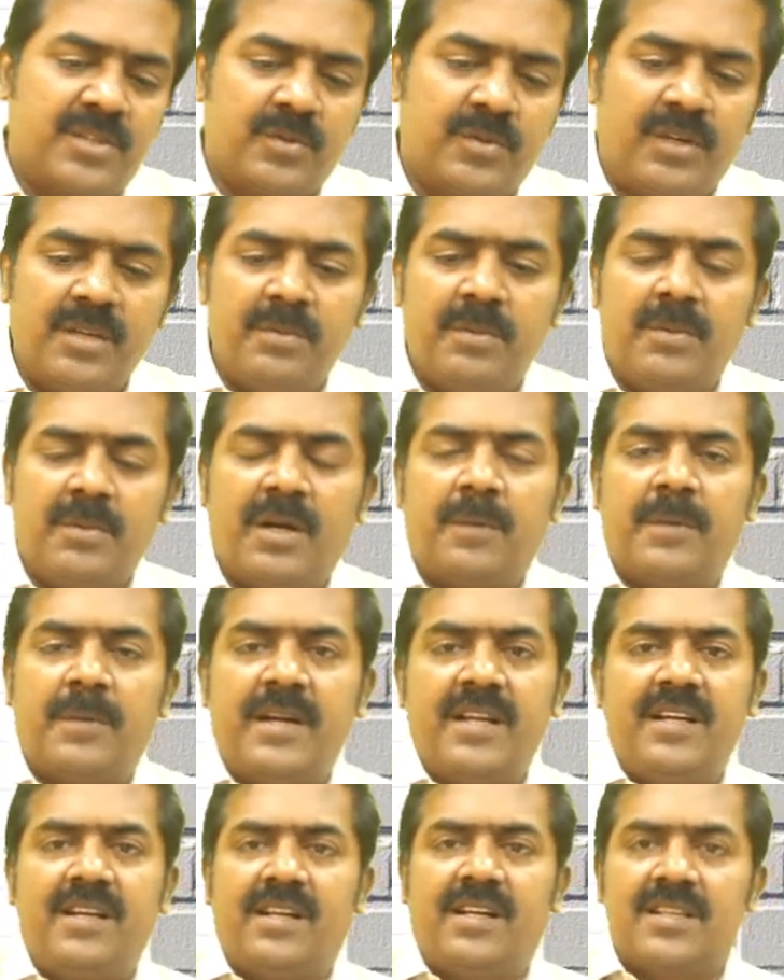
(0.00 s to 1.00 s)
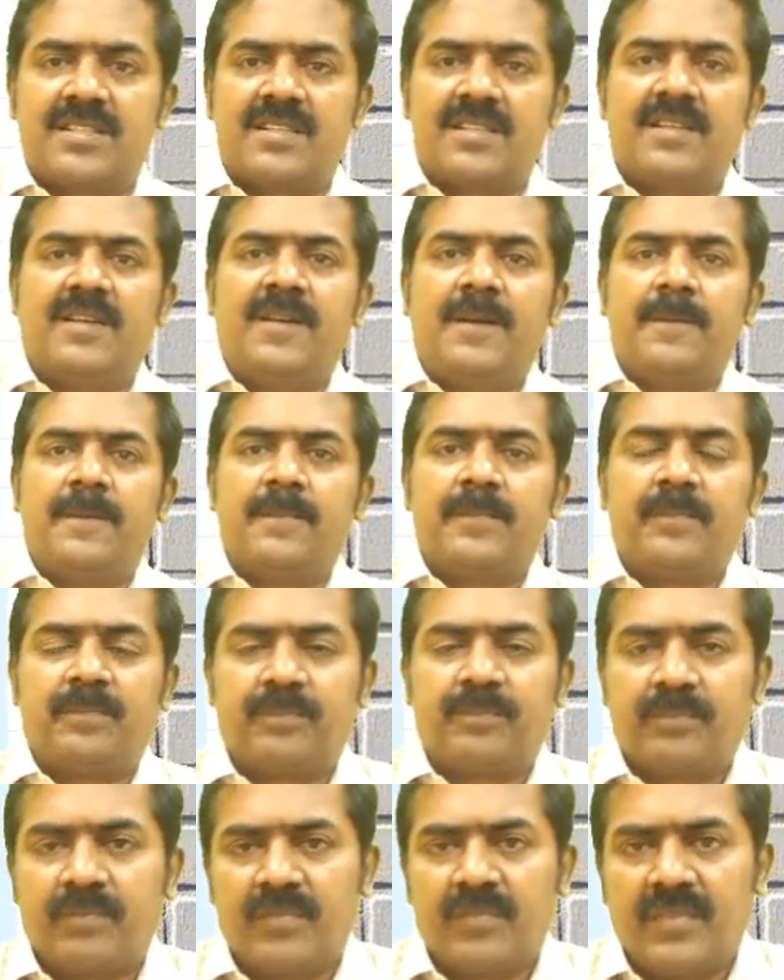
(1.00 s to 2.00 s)
What do you mean by operating cost?
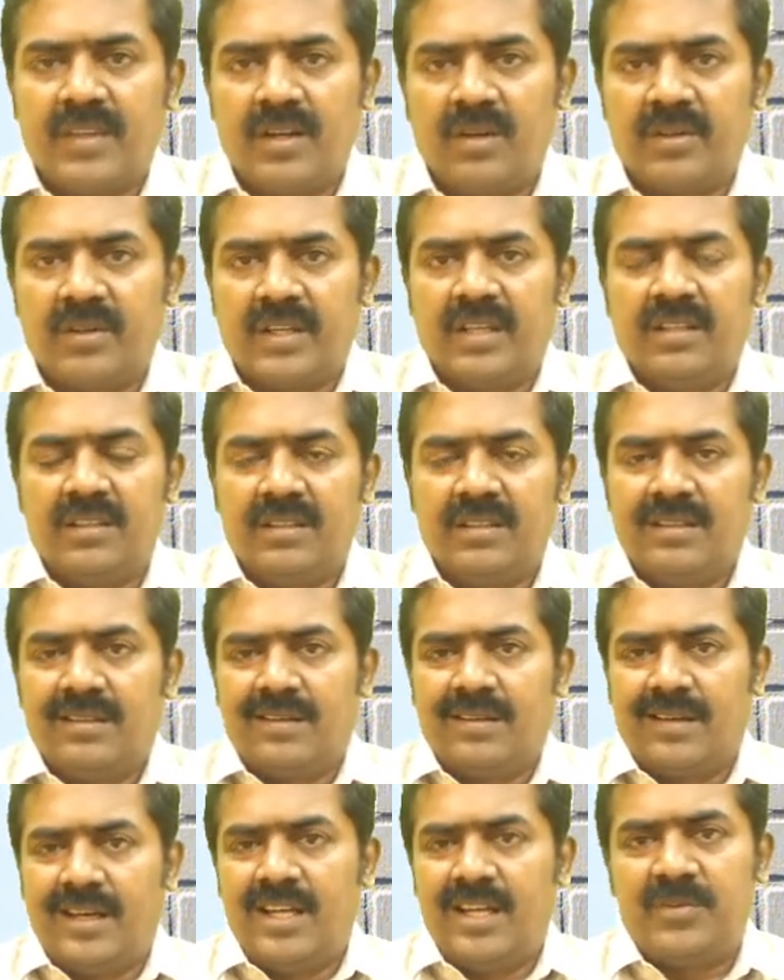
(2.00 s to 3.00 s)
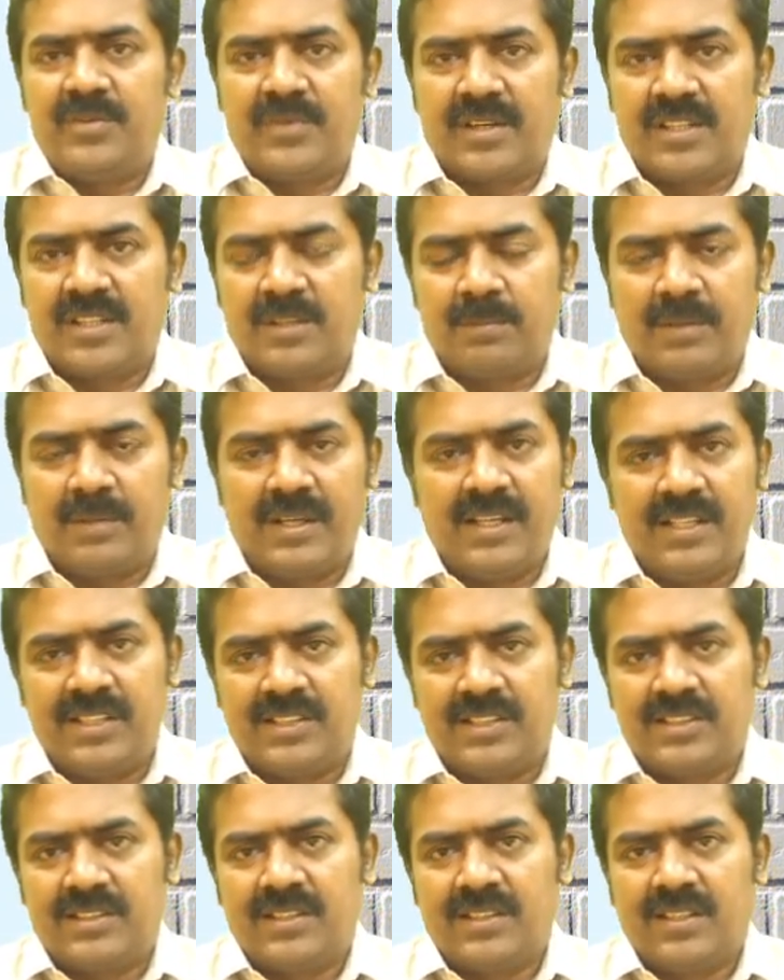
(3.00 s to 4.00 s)
Okay, rent for the
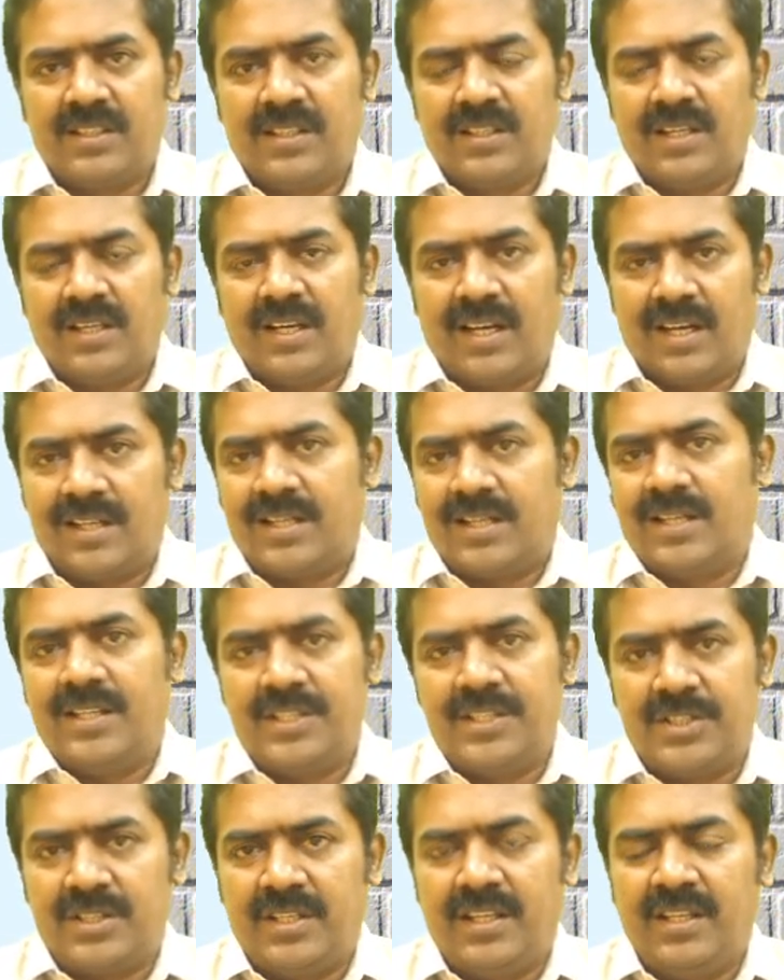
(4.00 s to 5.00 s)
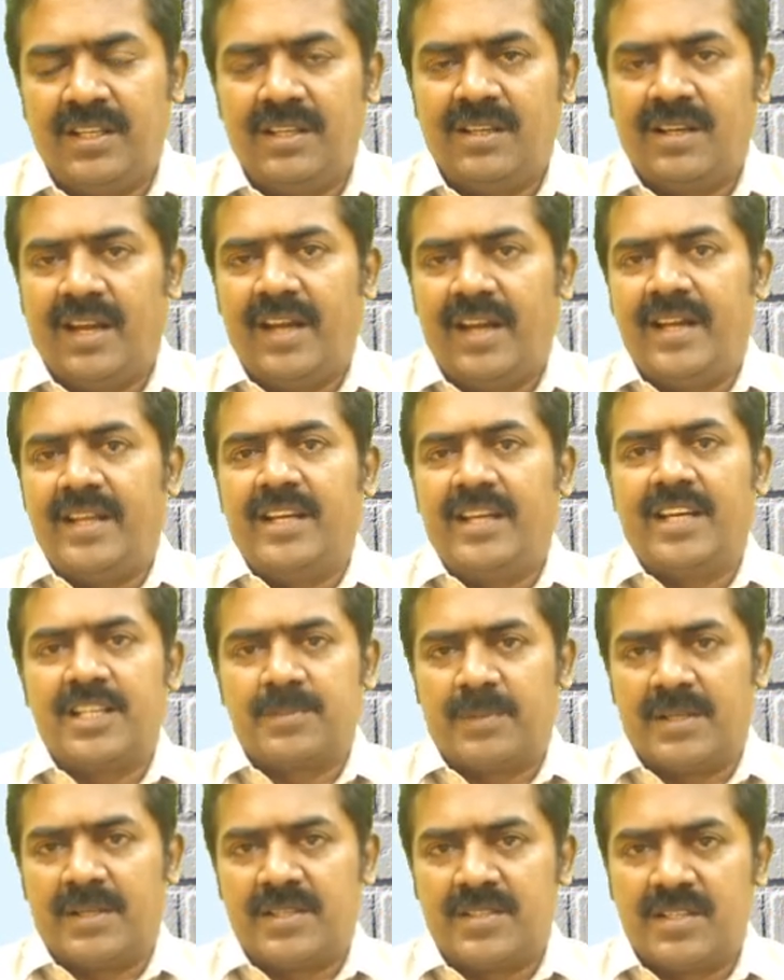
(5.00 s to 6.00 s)
place, air conditioning, lighting
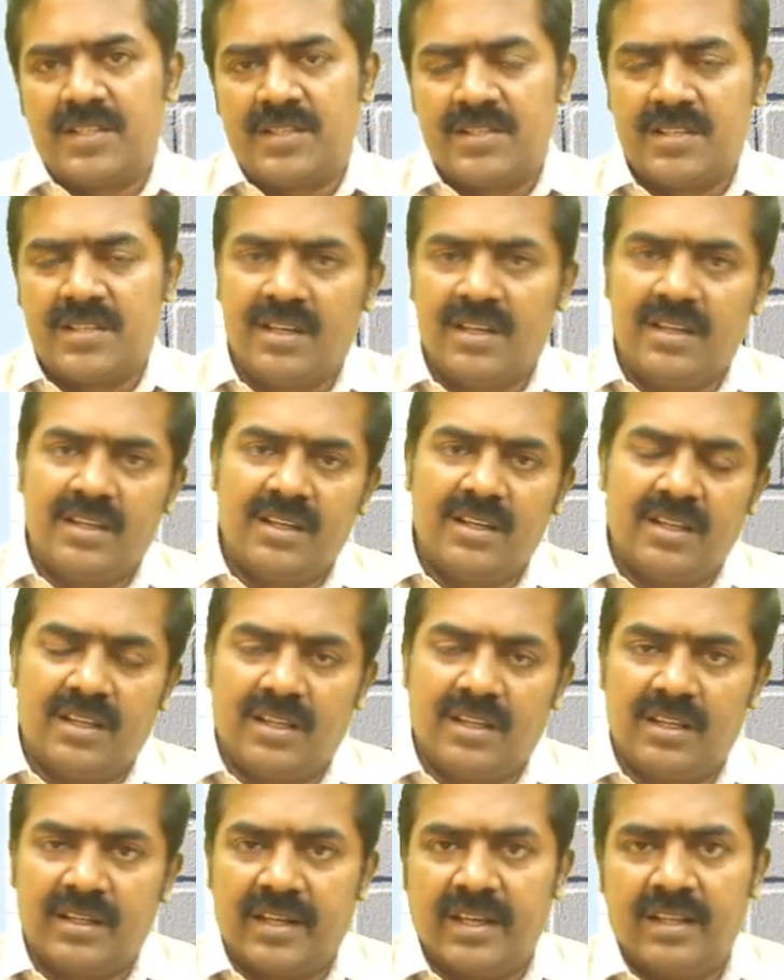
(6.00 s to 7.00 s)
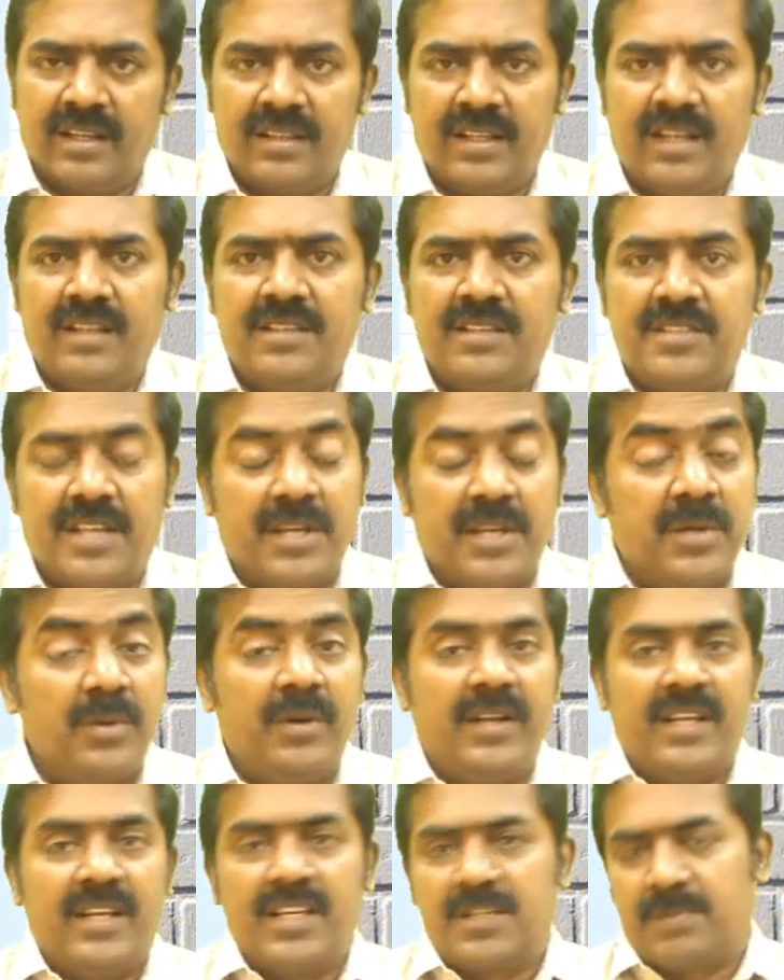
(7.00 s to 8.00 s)
expenses, okay, then
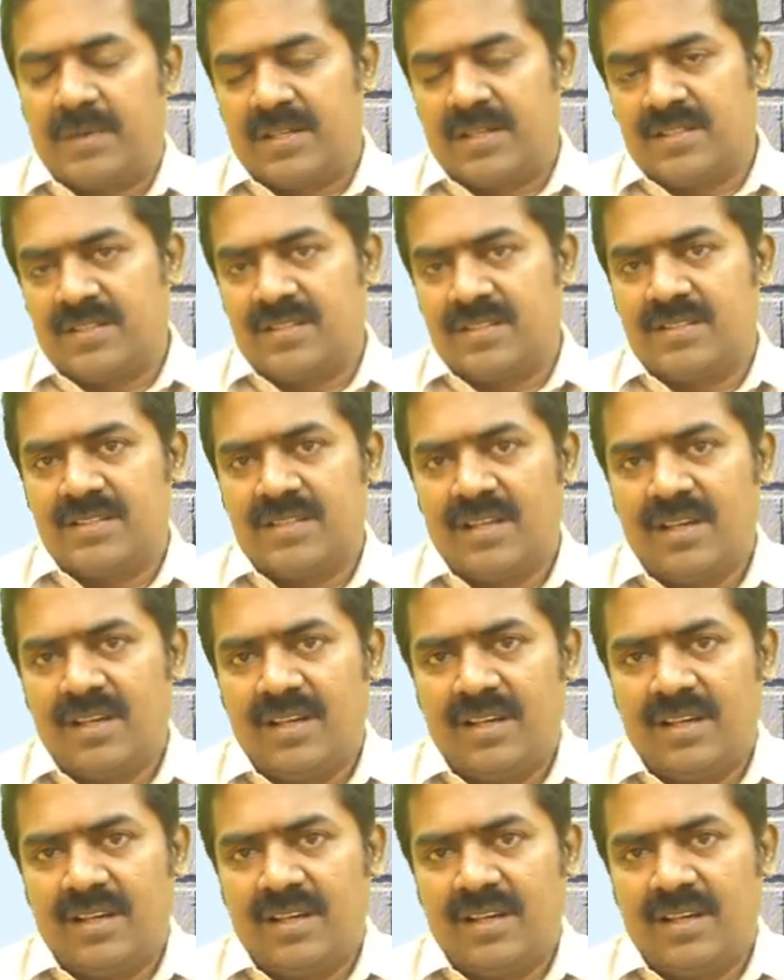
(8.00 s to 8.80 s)
security expenses,